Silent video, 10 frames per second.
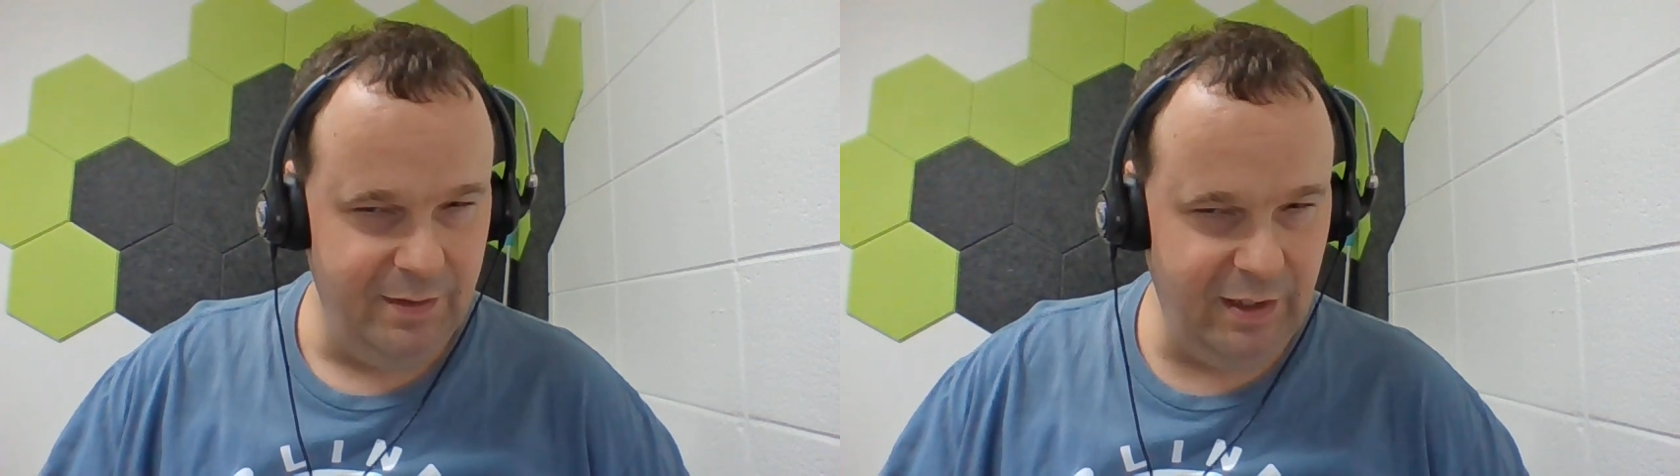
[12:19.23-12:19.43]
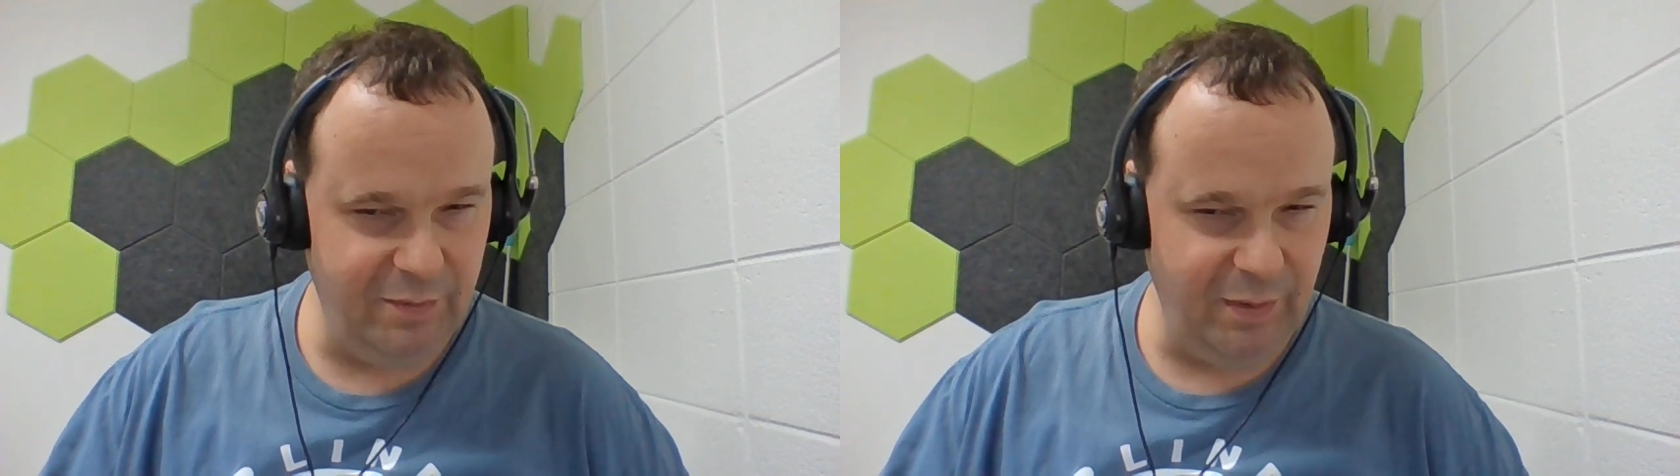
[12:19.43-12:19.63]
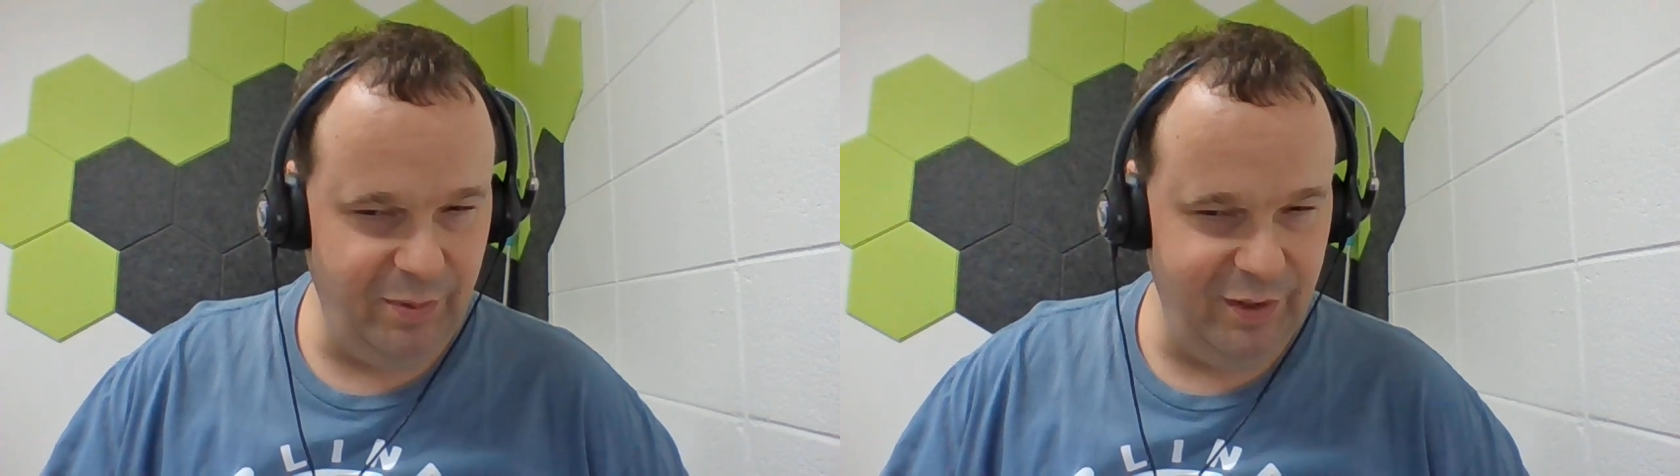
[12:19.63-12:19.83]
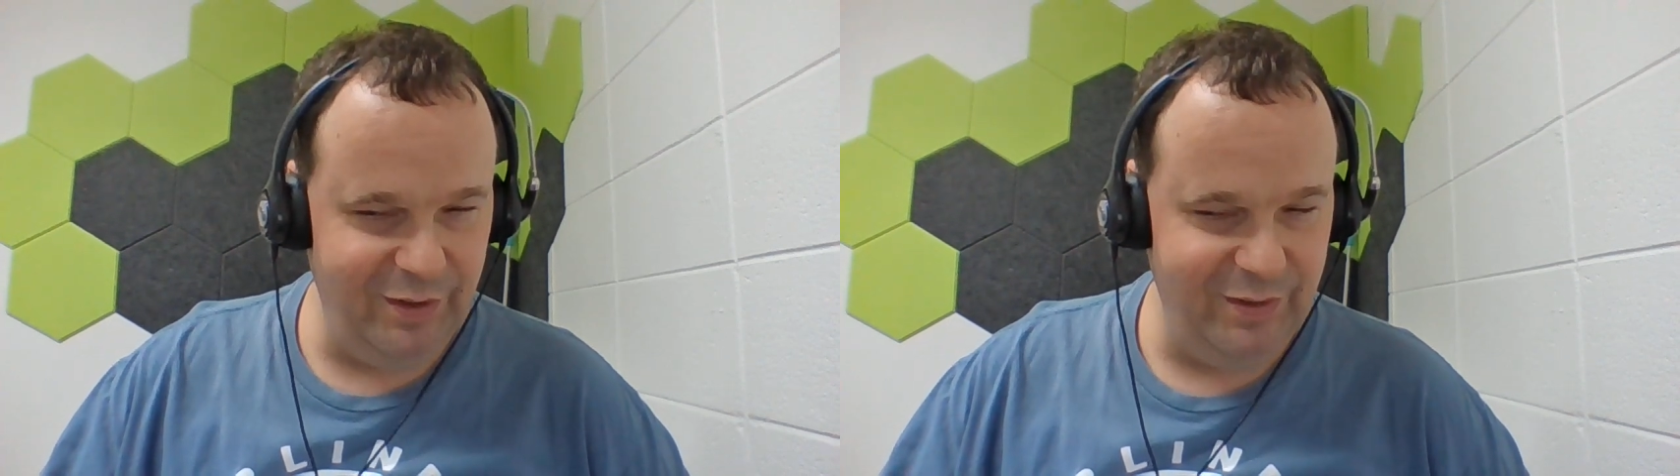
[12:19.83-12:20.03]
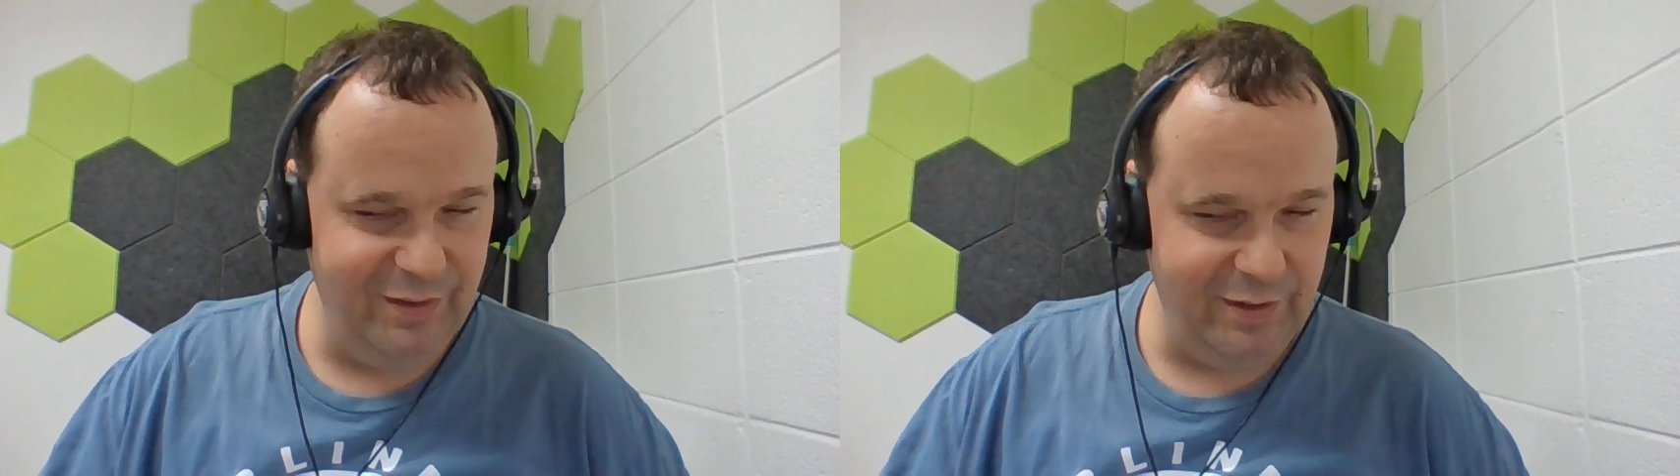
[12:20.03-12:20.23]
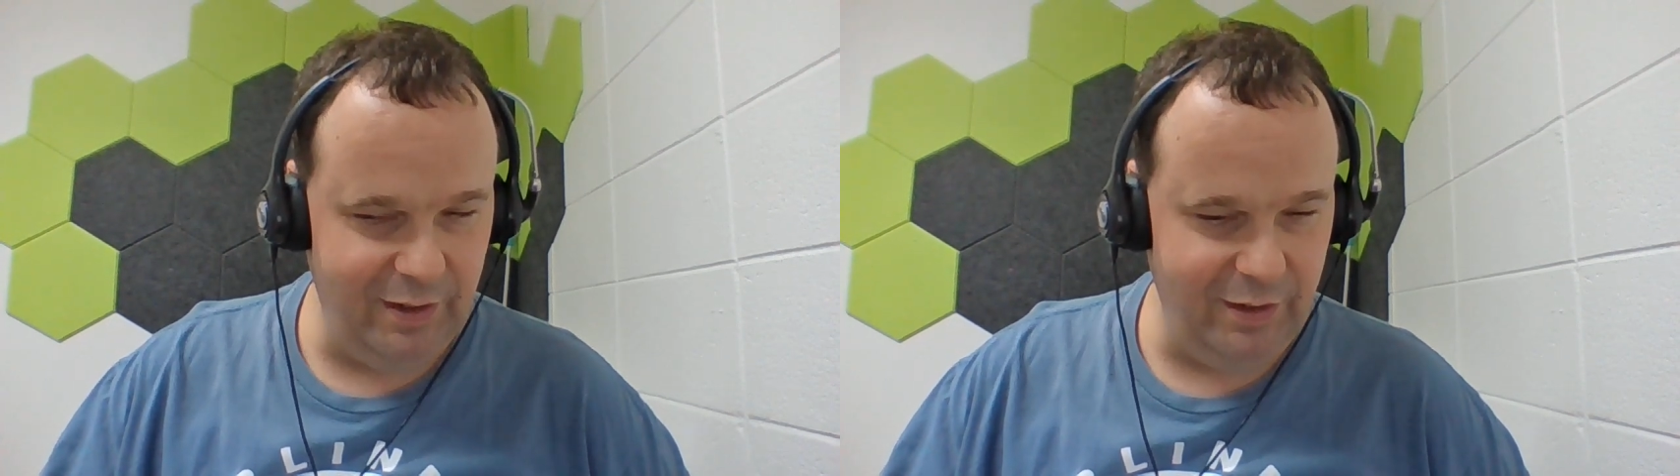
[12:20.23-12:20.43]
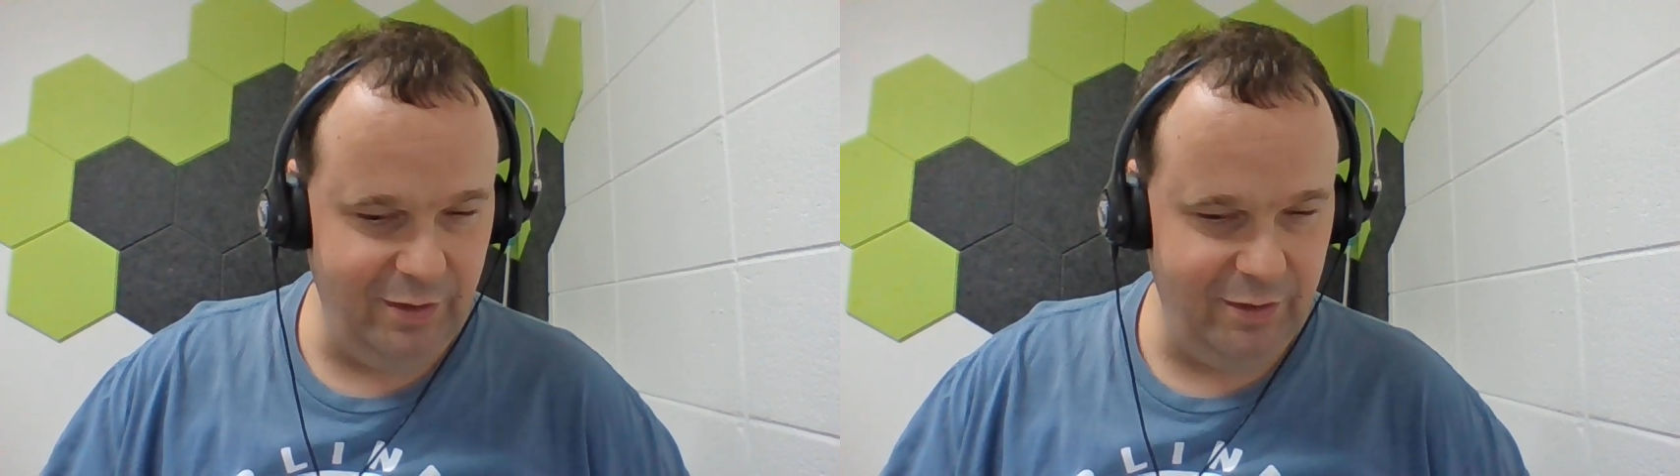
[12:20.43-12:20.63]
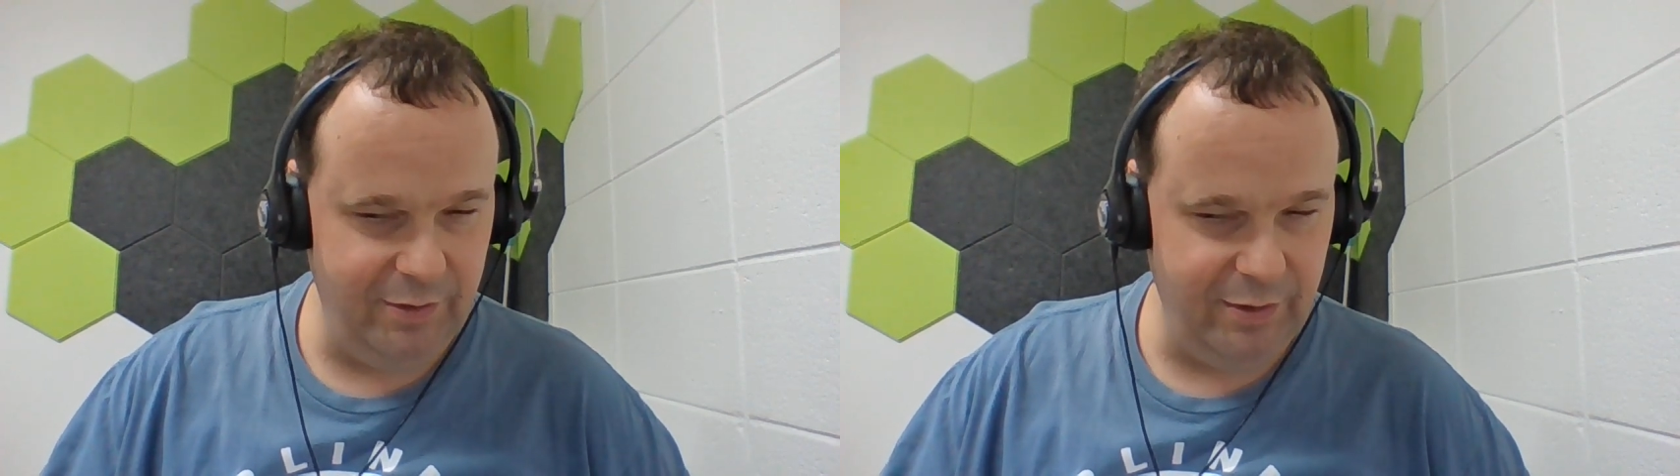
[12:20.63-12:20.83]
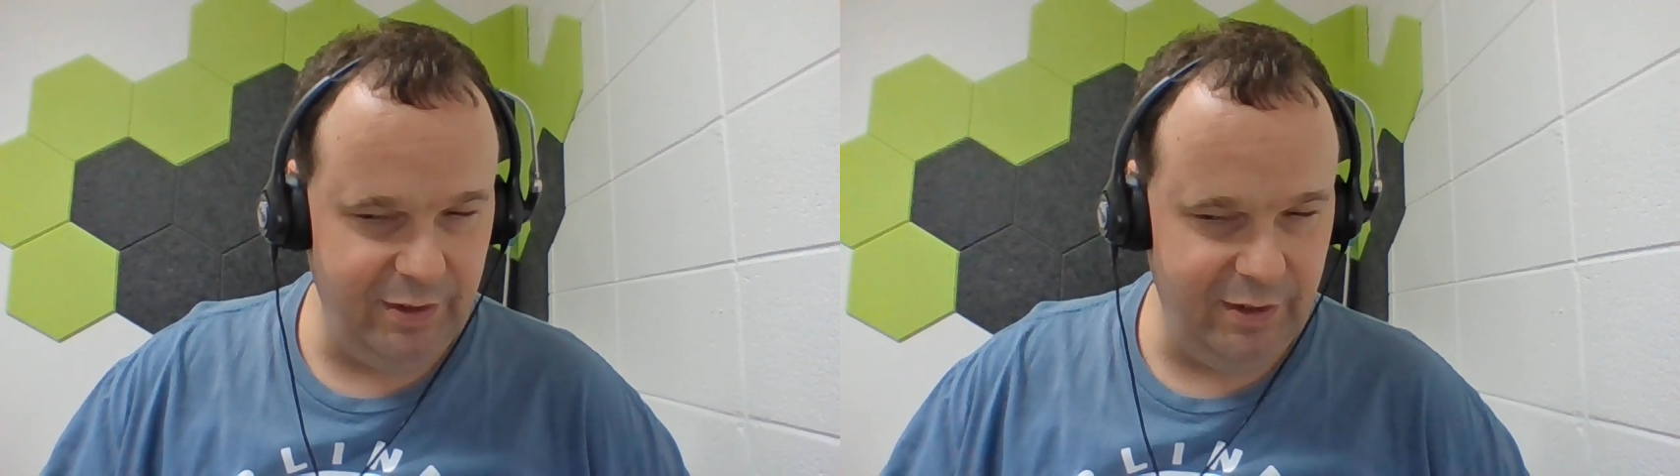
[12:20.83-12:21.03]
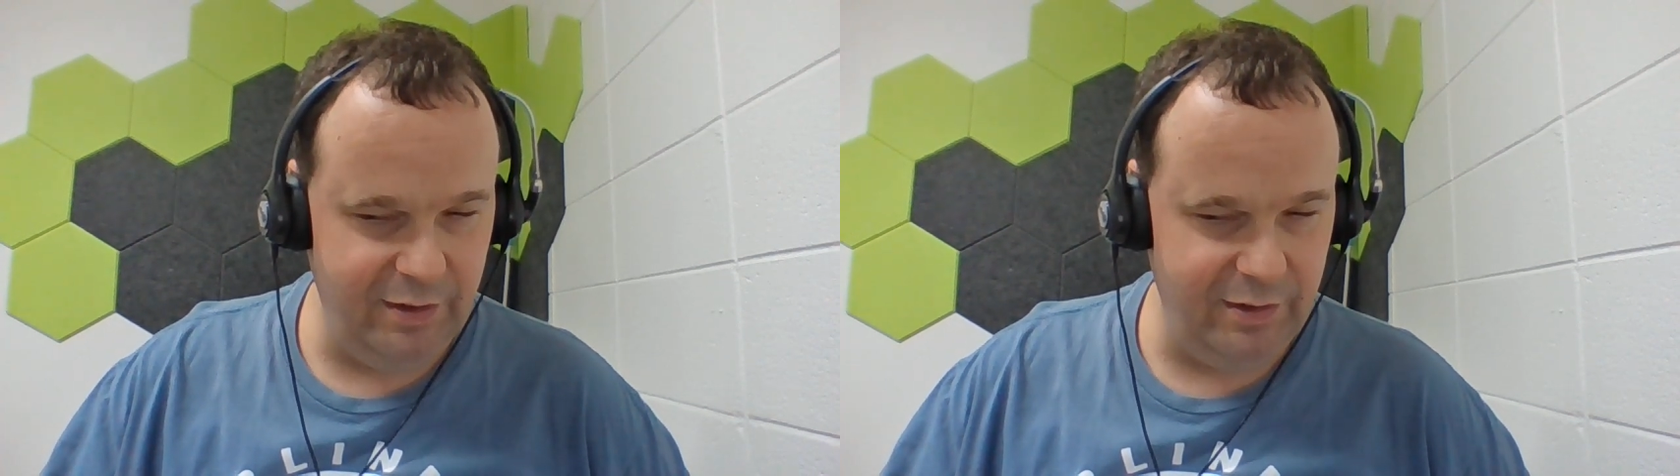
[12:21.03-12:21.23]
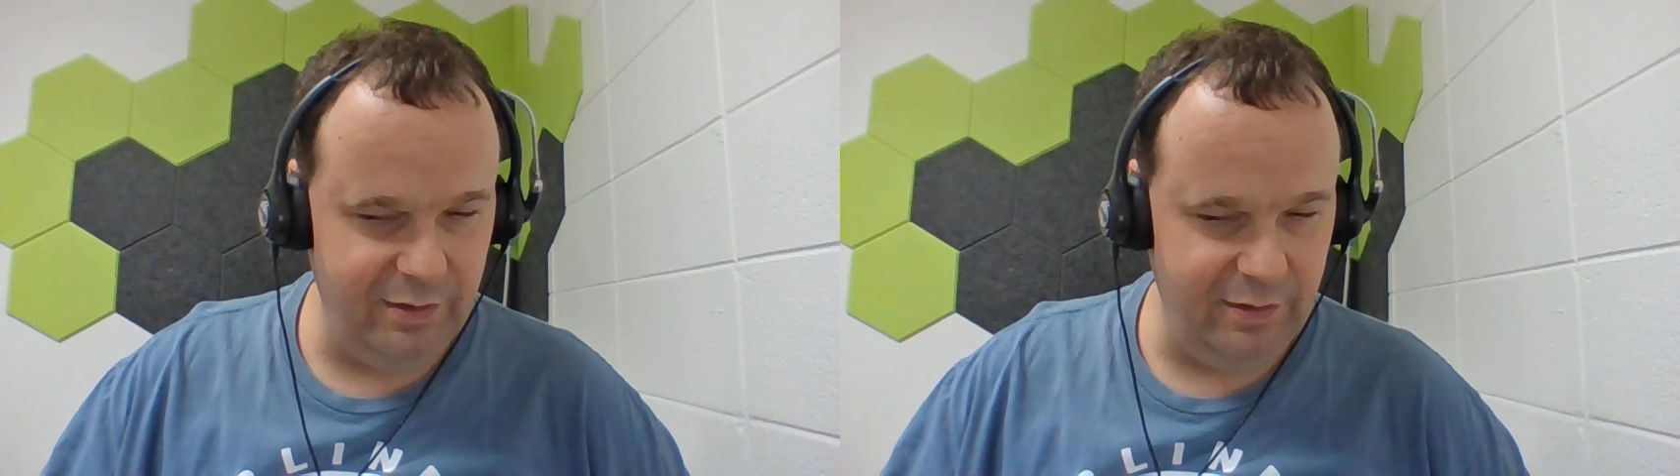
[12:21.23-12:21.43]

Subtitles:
that's my plan. I don't know when I'll get it,